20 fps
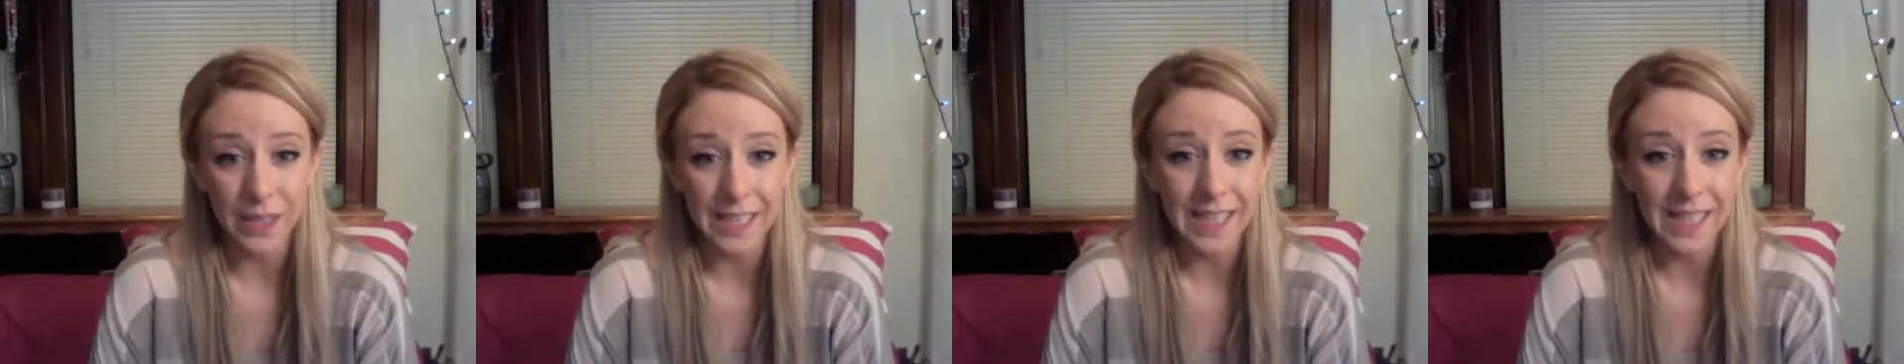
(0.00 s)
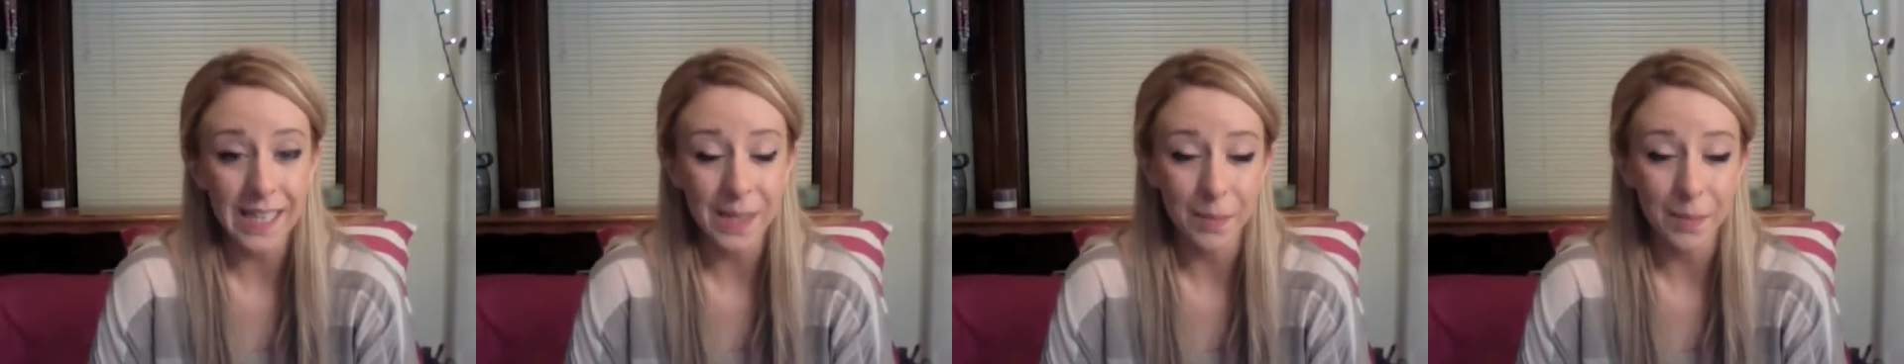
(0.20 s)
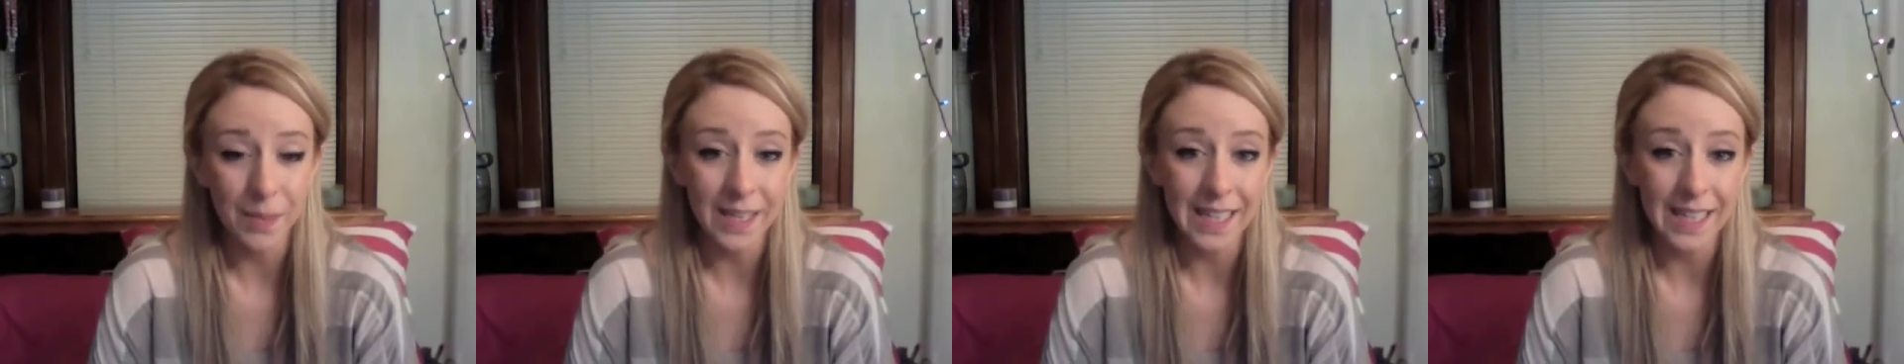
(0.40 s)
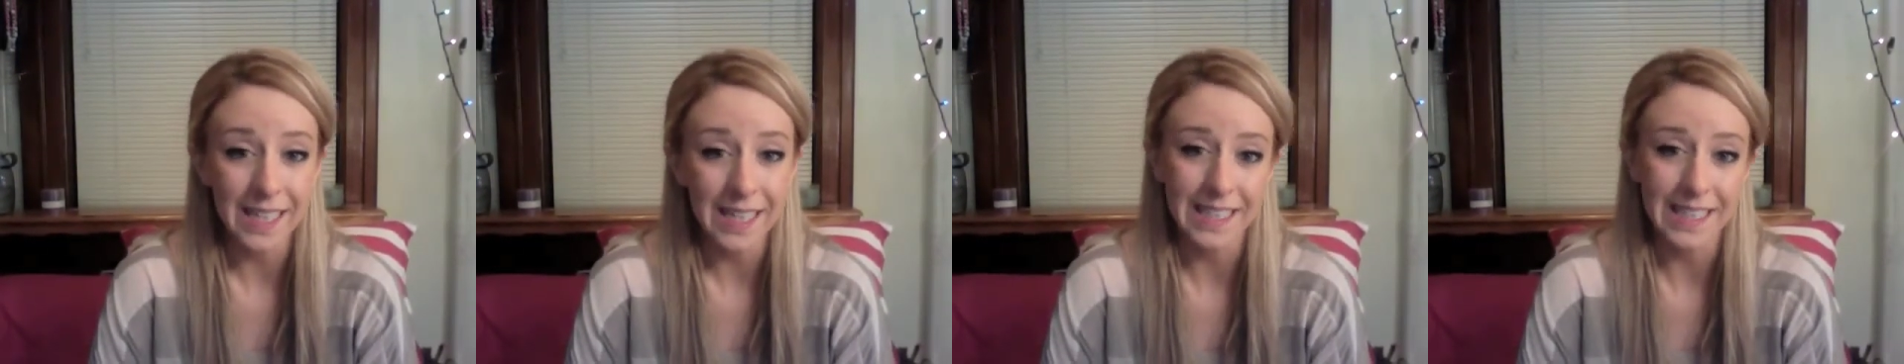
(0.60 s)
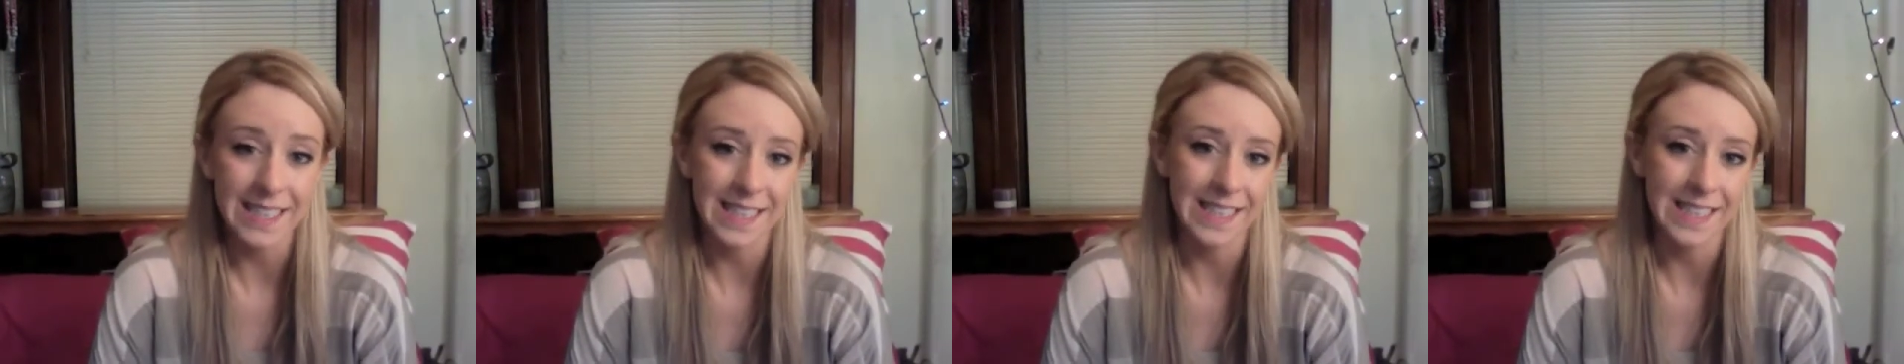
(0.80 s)
eating meat
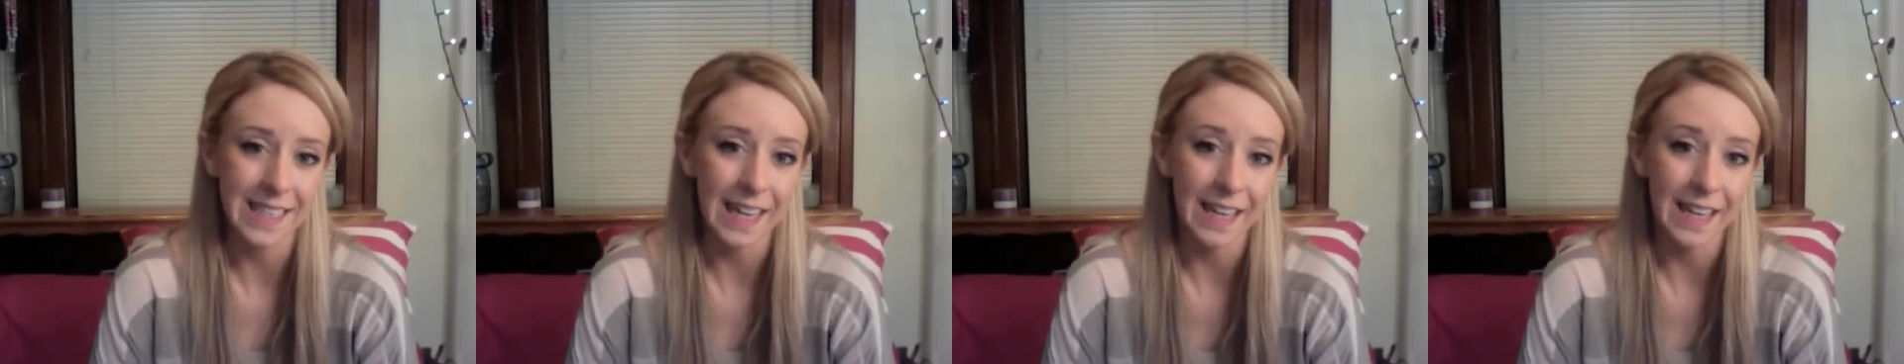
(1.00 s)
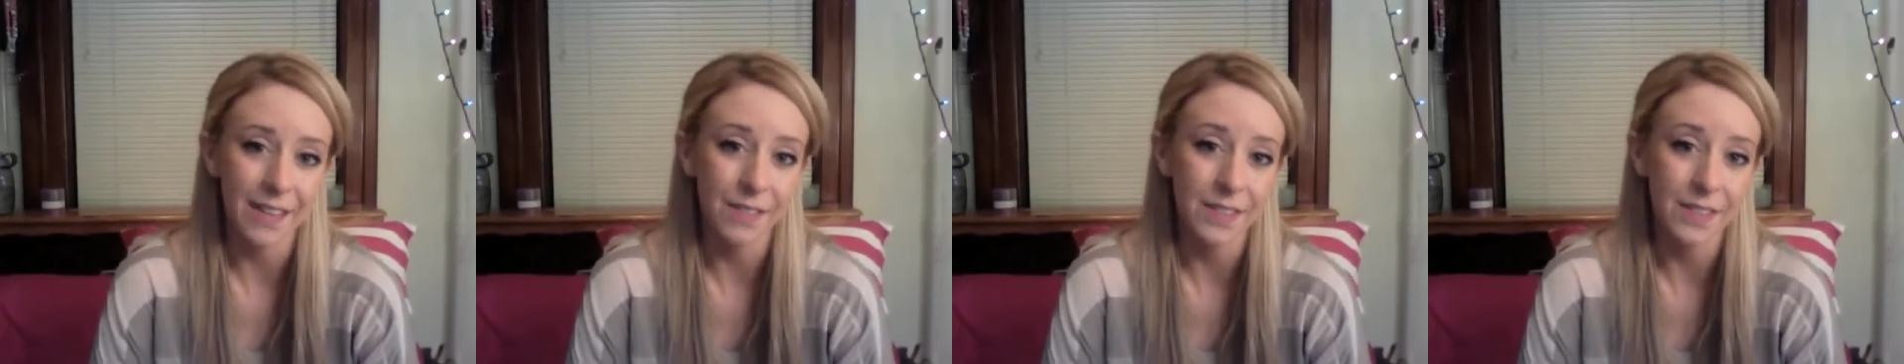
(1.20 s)
is a sign of